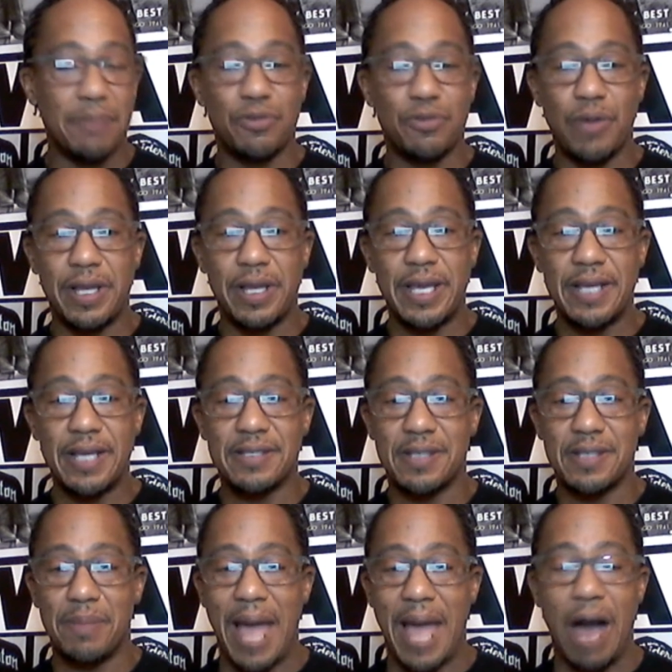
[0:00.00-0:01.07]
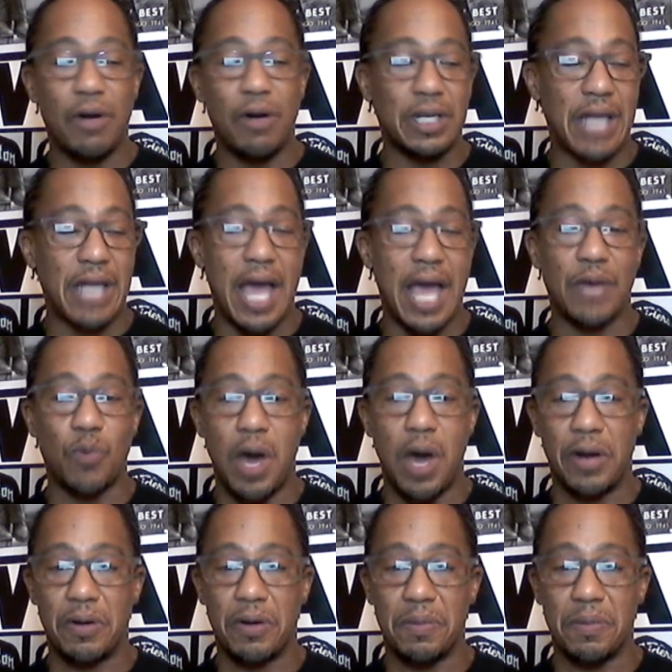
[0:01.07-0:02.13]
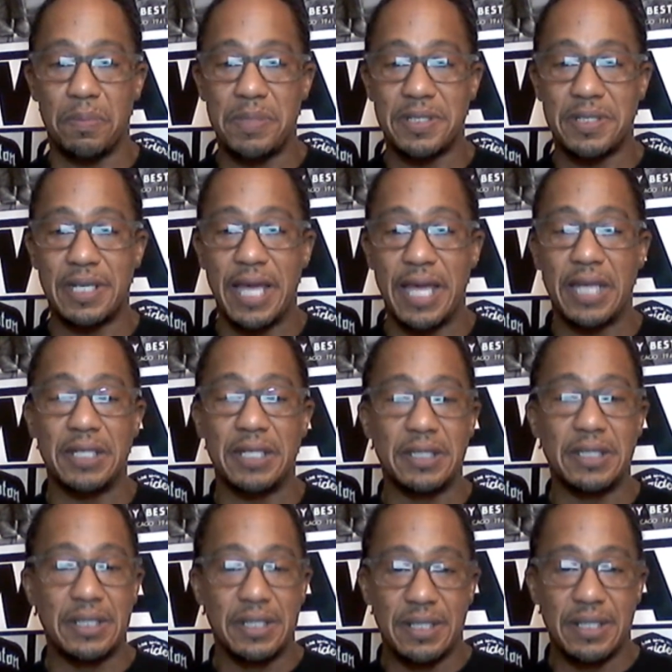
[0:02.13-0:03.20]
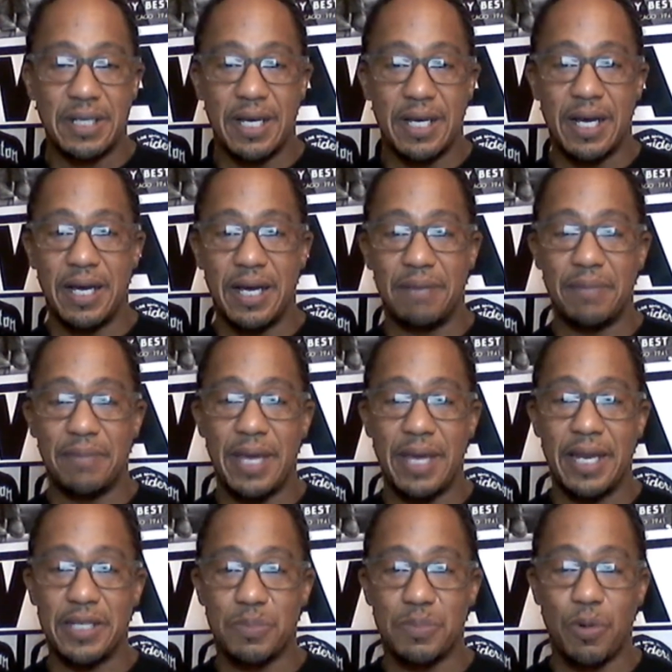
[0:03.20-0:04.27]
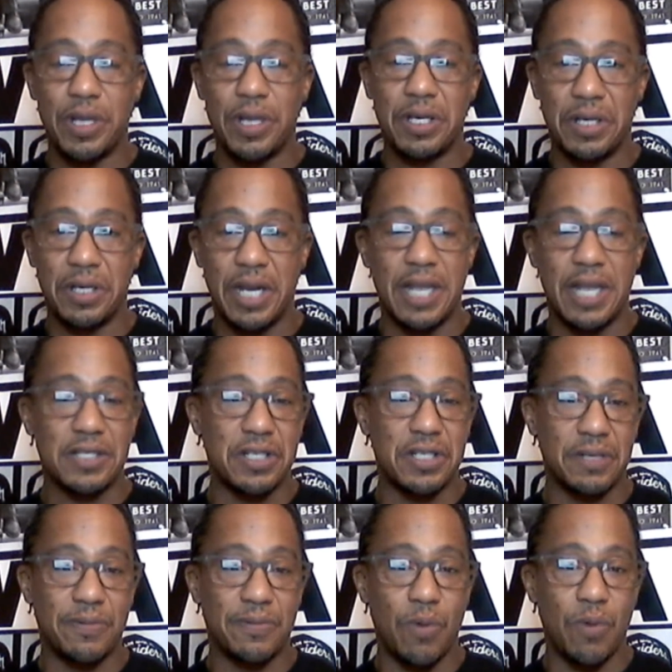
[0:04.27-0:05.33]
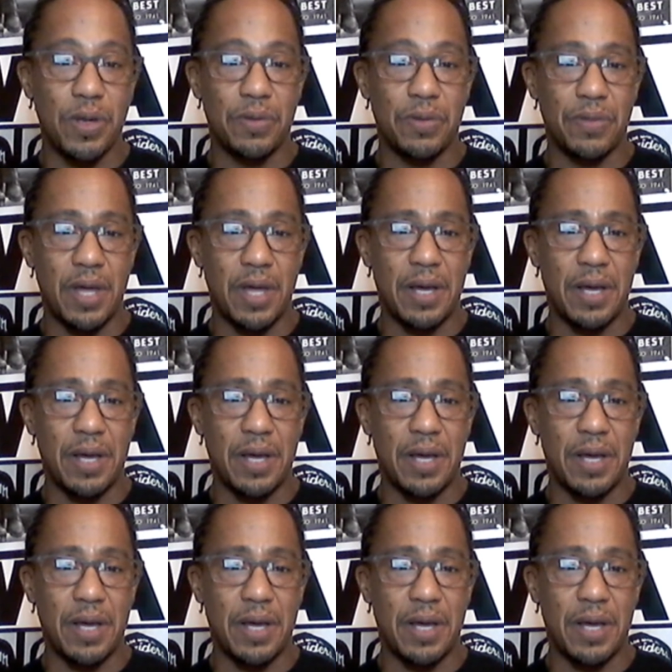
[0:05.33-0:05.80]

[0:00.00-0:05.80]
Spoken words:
am drinking some alkaline water, Miss Delana, and it's pretty good and it's good for you.